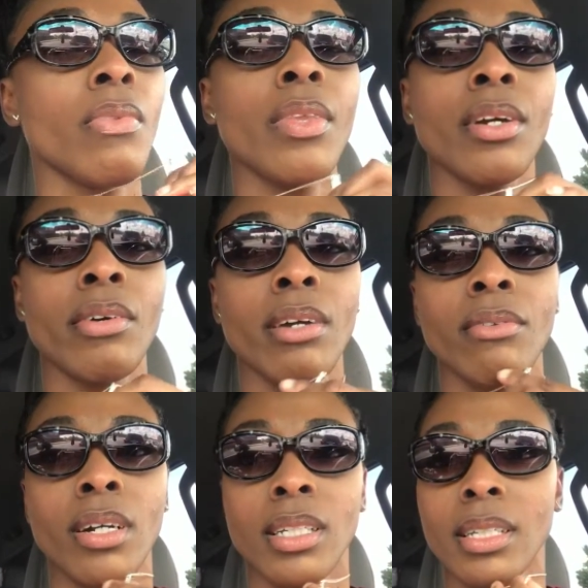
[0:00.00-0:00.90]
the gray
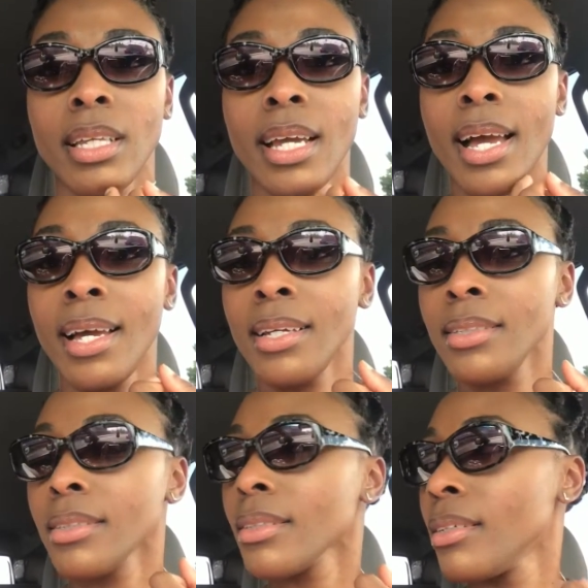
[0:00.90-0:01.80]
rug that they
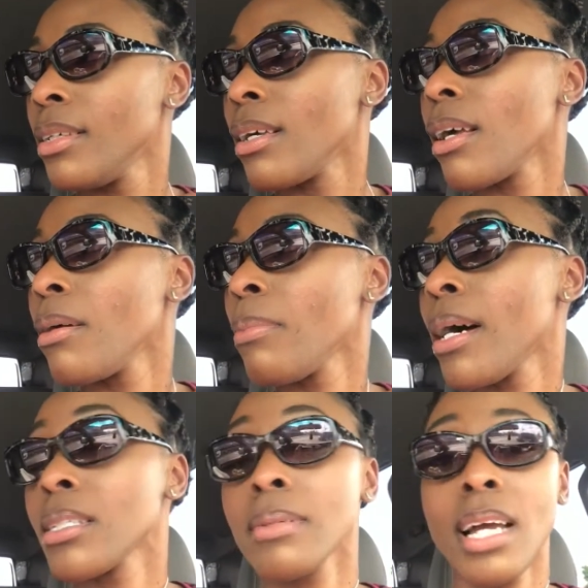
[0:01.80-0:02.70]
had and
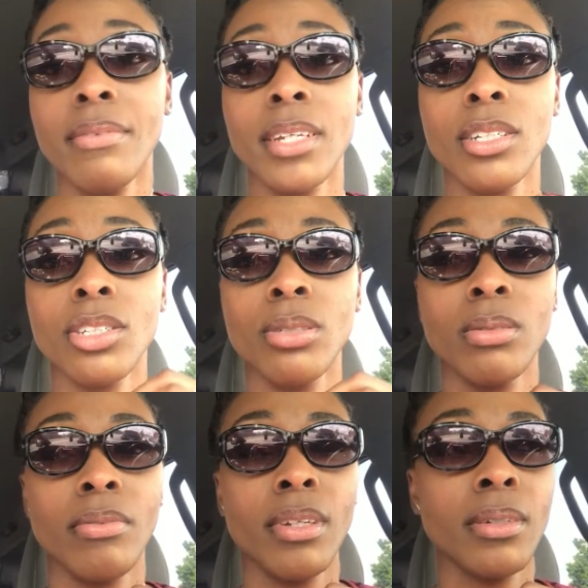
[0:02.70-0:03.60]
possibly have to get
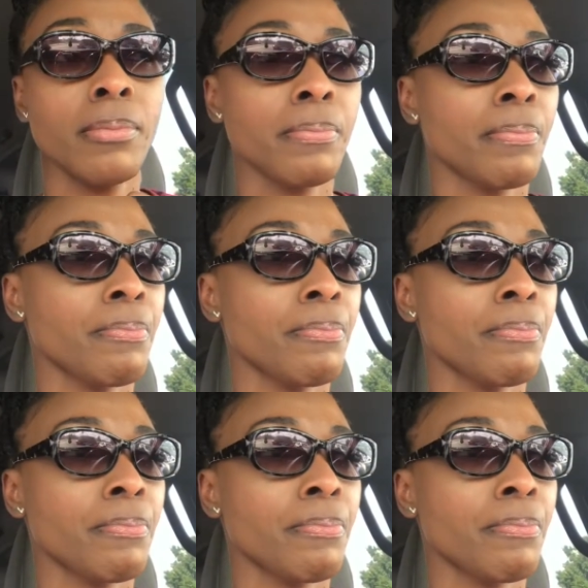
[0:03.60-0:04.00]
2 of them.